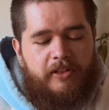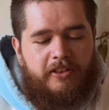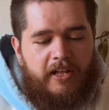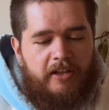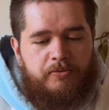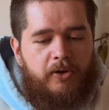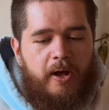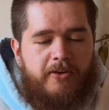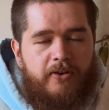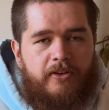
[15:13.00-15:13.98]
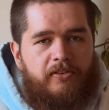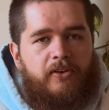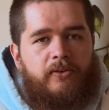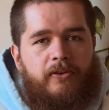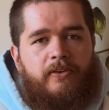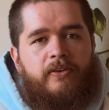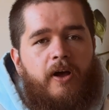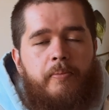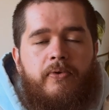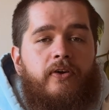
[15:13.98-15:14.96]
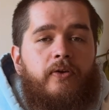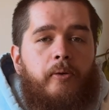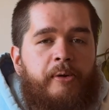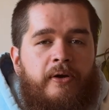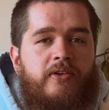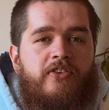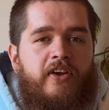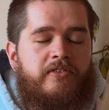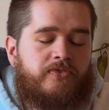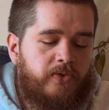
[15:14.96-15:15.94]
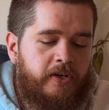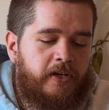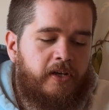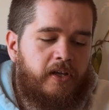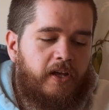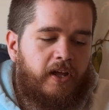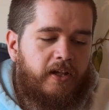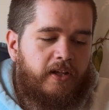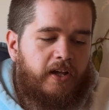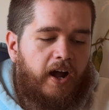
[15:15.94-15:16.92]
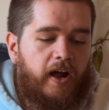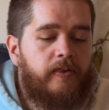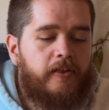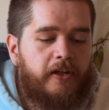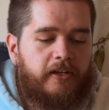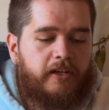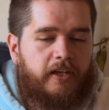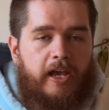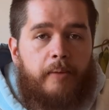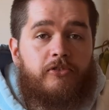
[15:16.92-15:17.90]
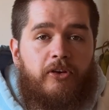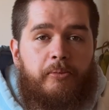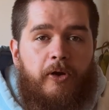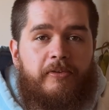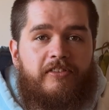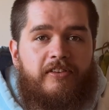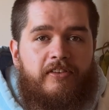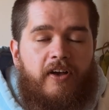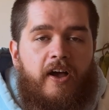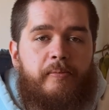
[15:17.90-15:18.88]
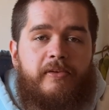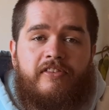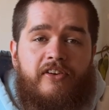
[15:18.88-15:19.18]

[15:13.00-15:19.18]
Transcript: That's what I'm gonna do. I'm not gonna apologize for it. I think capturing moments in time is